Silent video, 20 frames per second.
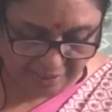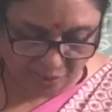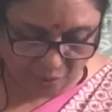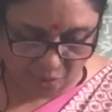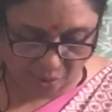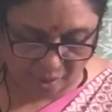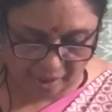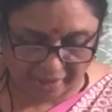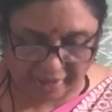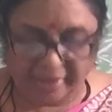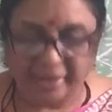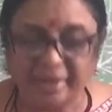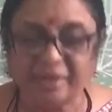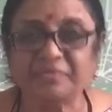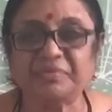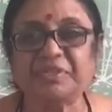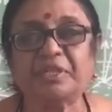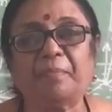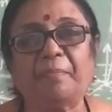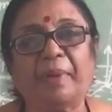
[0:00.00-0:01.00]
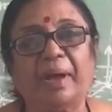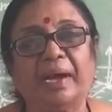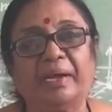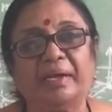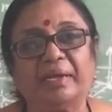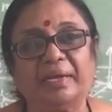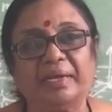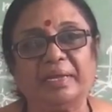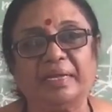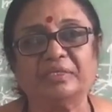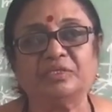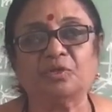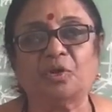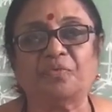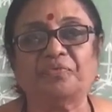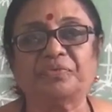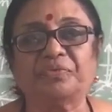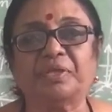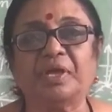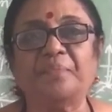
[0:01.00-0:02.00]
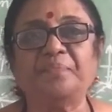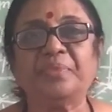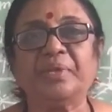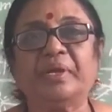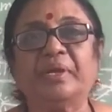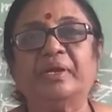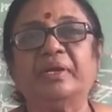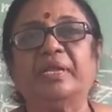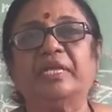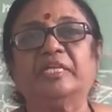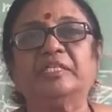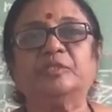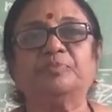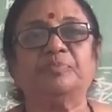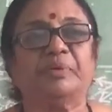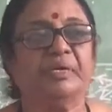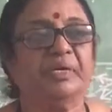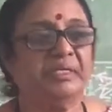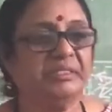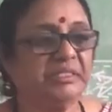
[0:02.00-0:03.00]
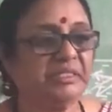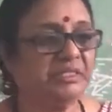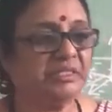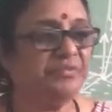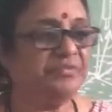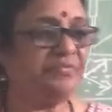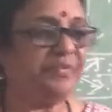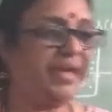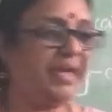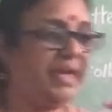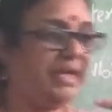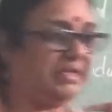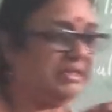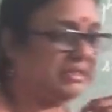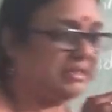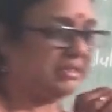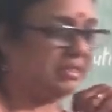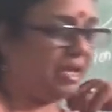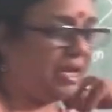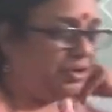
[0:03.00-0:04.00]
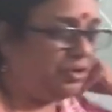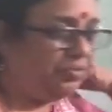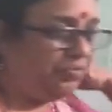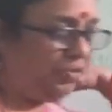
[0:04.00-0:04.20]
colliding with the particles of the dispersed phase. Are you